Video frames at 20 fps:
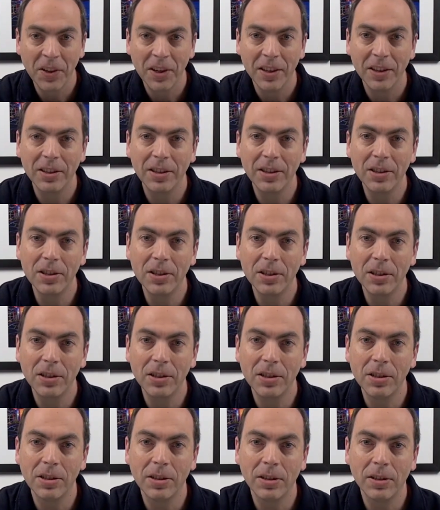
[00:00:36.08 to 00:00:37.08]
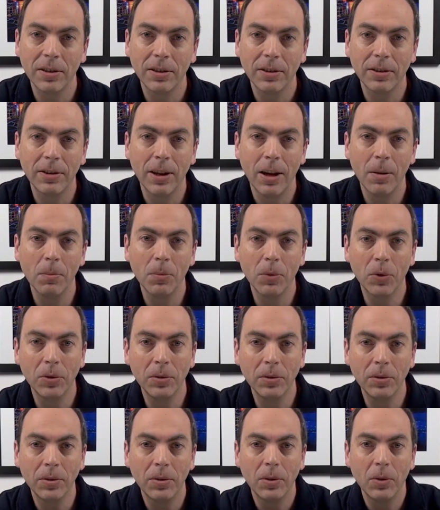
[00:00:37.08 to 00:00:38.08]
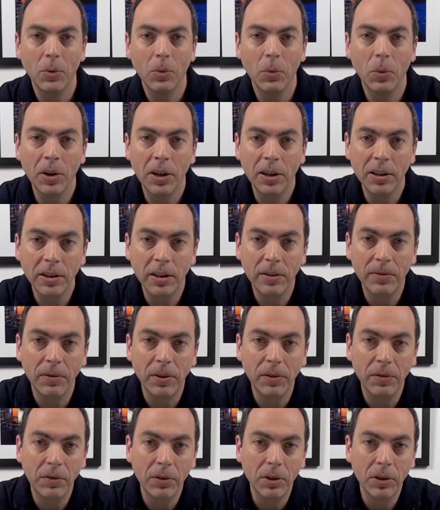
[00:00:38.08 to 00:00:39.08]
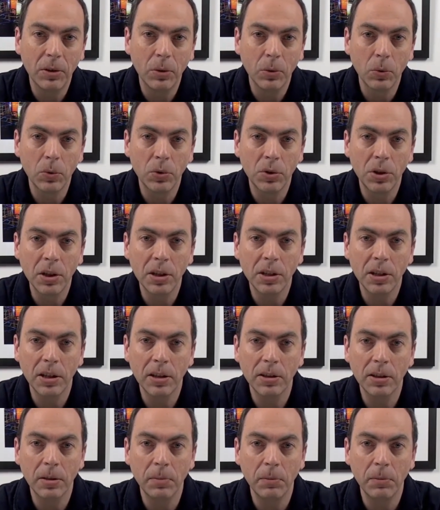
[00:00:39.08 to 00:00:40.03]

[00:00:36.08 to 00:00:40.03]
This is the Tamron 150 to 600